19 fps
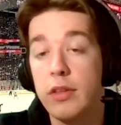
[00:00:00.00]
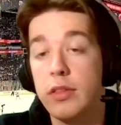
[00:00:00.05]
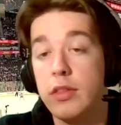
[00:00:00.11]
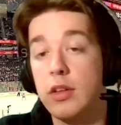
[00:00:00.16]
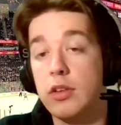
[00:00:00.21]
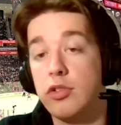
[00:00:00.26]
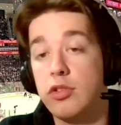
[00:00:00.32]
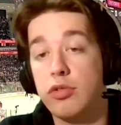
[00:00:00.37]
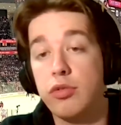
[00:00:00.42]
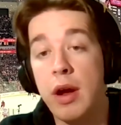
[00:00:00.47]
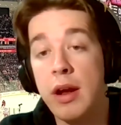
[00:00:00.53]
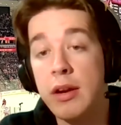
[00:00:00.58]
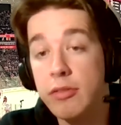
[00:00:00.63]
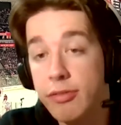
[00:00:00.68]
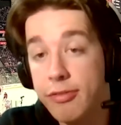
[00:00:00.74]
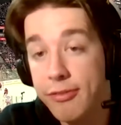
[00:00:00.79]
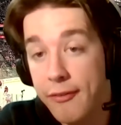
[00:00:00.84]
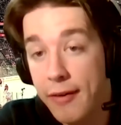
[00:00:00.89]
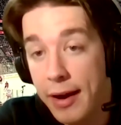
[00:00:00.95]
the Trent
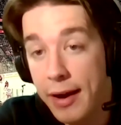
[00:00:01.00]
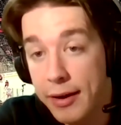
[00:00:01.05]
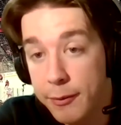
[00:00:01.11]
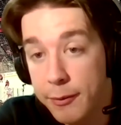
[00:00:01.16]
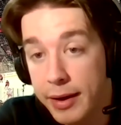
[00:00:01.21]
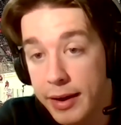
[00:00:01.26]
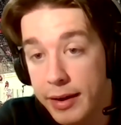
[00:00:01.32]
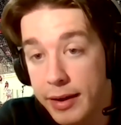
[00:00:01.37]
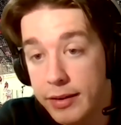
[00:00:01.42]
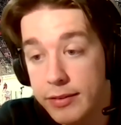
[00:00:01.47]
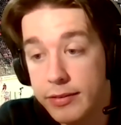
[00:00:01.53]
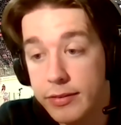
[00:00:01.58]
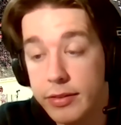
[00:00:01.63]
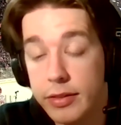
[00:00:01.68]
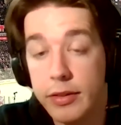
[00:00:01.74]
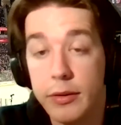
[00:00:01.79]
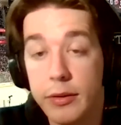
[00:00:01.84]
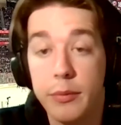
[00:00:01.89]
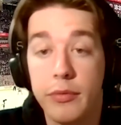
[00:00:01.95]
Fredericks,
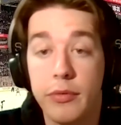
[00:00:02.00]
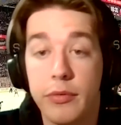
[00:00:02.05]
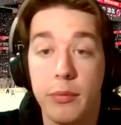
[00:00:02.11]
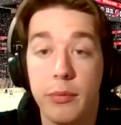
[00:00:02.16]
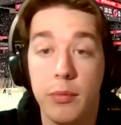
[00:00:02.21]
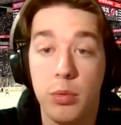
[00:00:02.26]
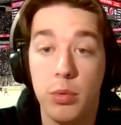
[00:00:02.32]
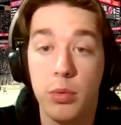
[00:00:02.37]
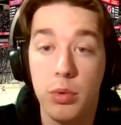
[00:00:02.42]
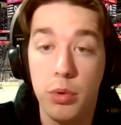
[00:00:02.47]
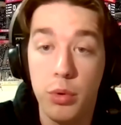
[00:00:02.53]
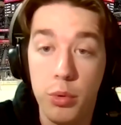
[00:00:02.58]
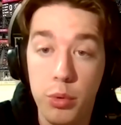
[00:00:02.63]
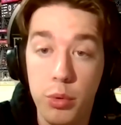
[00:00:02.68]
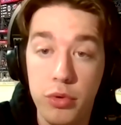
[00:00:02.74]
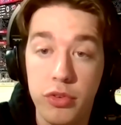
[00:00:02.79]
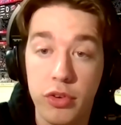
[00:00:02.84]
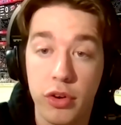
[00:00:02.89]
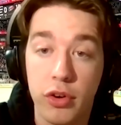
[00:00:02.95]
those
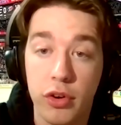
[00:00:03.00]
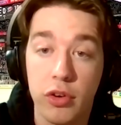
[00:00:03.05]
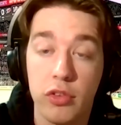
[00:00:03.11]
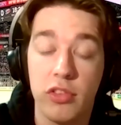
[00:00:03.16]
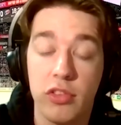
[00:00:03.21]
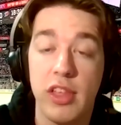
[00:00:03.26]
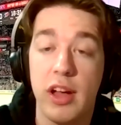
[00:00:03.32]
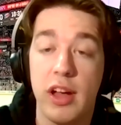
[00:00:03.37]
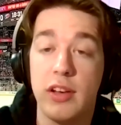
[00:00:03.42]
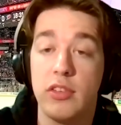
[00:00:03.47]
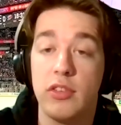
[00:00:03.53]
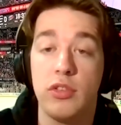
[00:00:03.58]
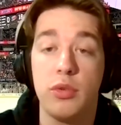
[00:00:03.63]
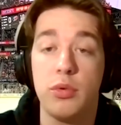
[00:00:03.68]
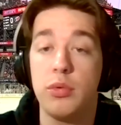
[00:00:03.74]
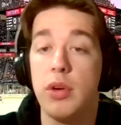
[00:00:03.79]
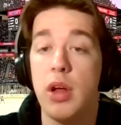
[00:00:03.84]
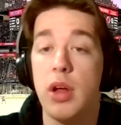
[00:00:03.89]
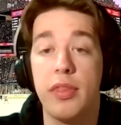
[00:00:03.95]
losers that
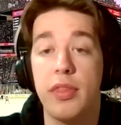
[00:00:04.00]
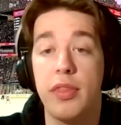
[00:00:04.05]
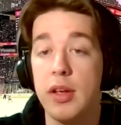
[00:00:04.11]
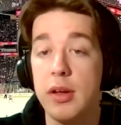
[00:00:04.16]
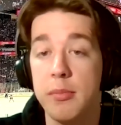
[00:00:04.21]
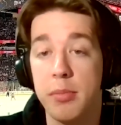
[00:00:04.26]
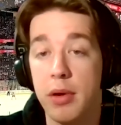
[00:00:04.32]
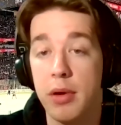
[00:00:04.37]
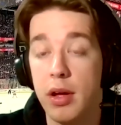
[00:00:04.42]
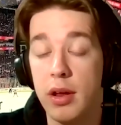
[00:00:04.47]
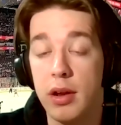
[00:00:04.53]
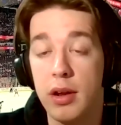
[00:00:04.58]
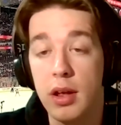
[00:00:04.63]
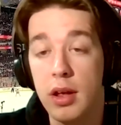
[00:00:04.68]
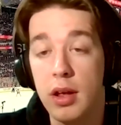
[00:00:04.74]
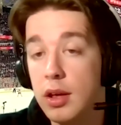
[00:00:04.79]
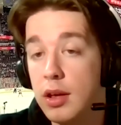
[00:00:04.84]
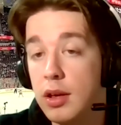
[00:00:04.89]
do nothing but